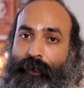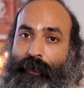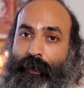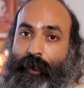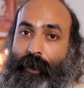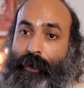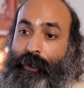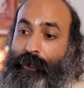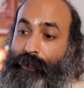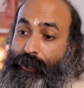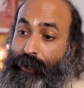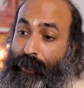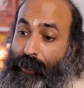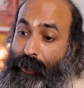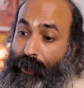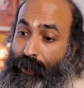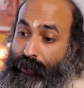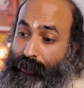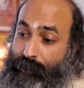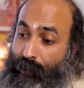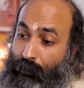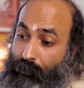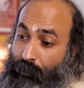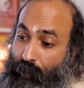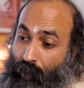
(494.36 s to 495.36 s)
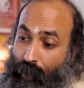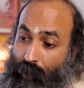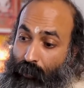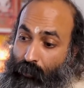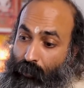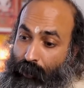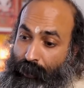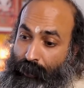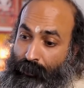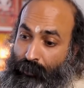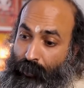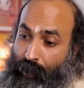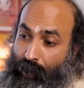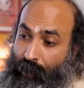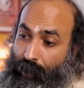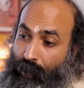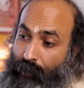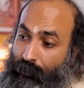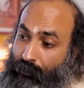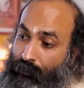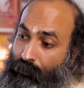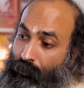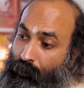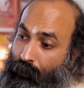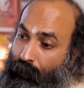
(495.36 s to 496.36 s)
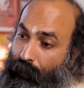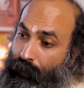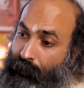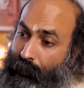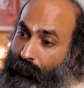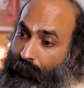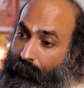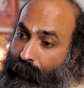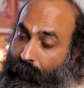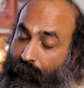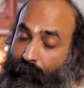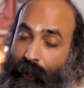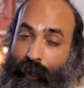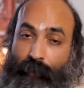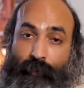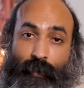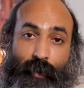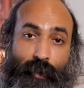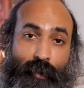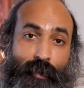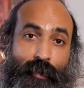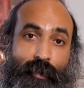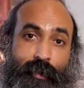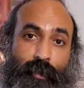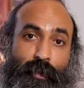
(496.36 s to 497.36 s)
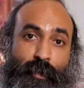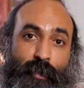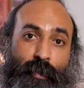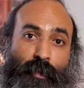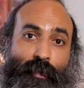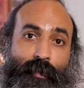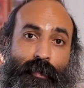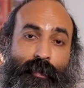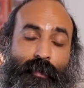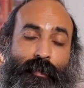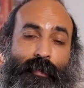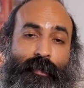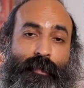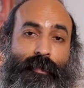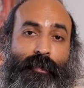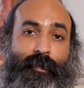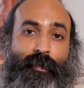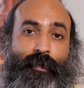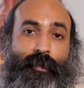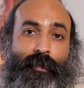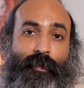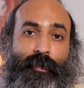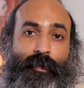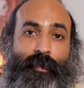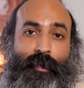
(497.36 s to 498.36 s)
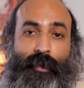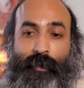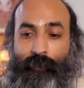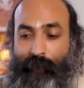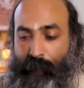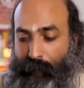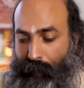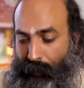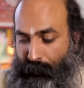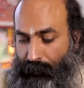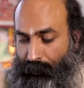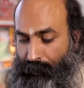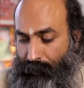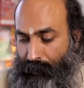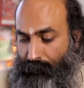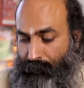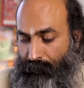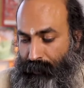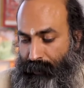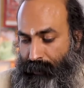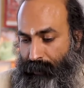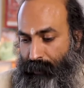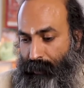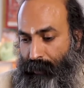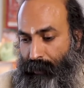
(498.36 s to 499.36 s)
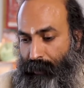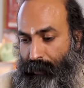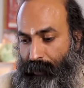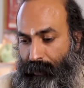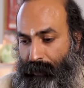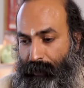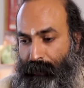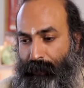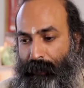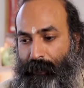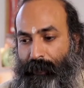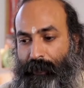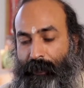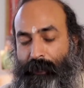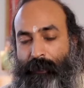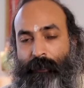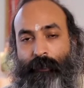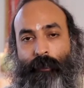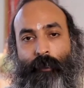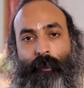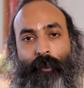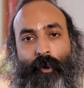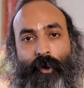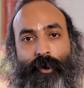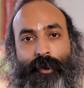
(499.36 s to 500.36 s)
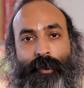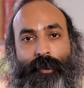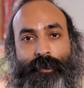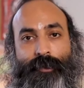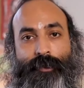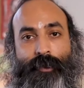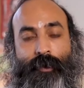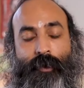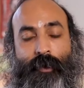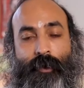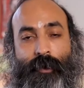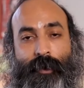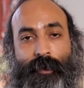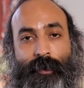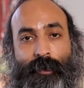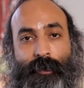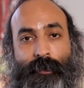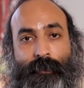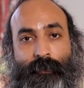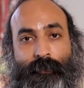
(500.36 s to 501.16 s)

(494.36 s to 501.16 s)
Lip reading: Let us create something which will live forever and ever, even after the physical body is gone.